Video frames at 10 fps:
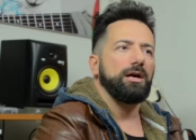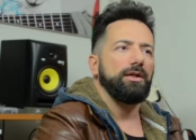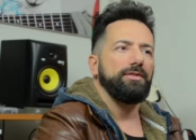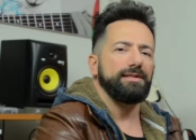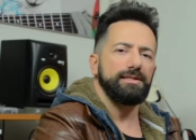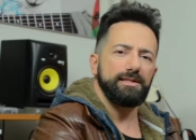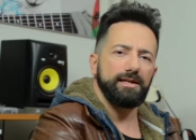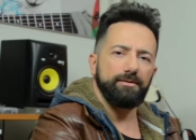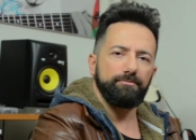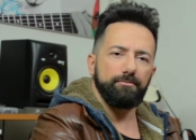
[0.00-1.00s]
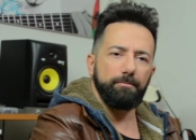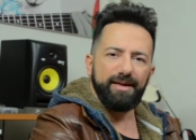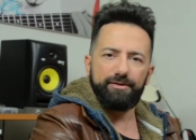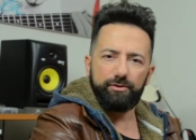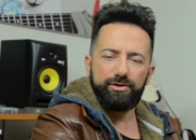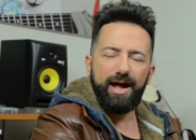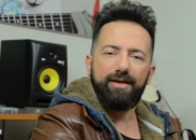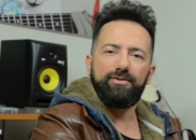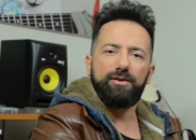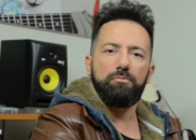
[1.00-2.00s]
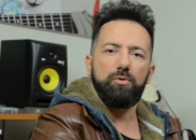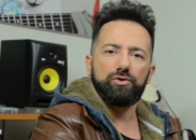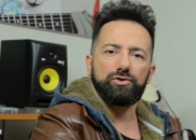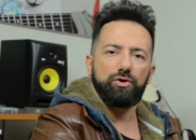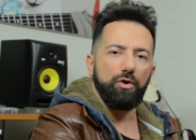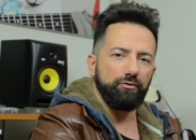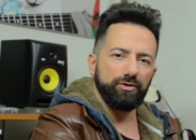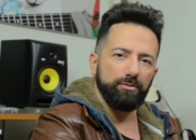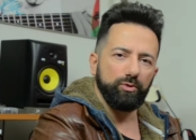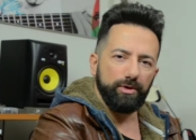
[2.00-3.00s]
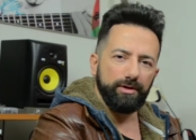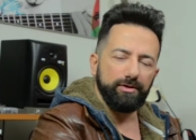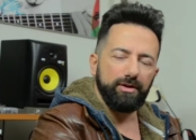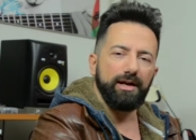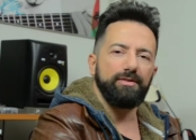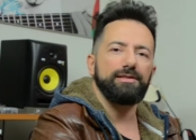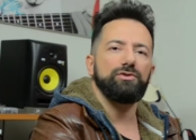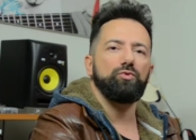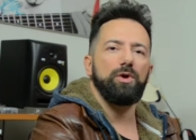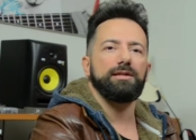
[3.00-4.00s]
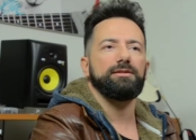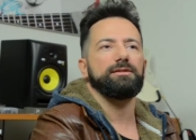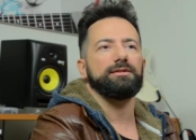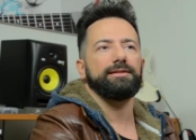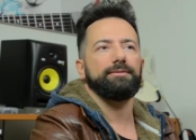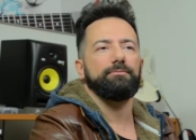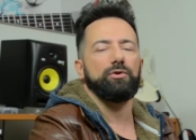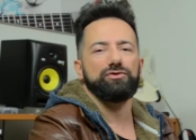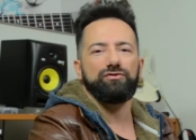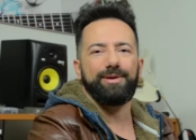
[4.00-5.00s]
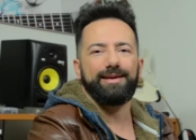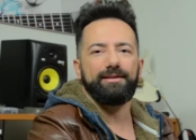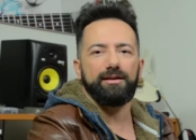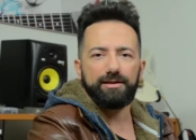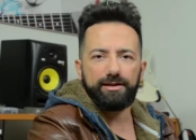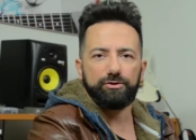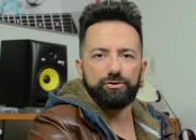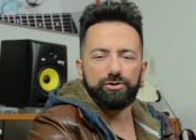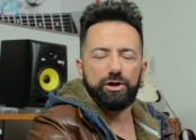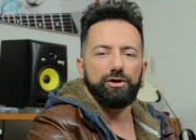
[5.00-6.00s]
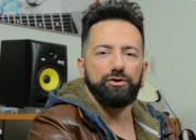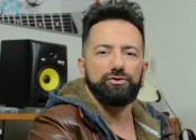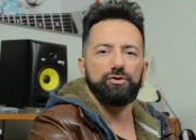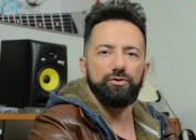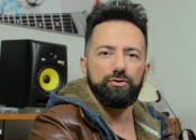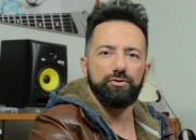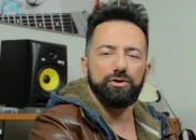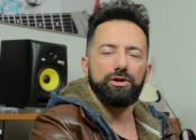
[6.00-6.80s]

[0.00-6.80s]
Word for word: This is the method I feel most comfortable with and this is what uh, most of my guitar heroes used to do,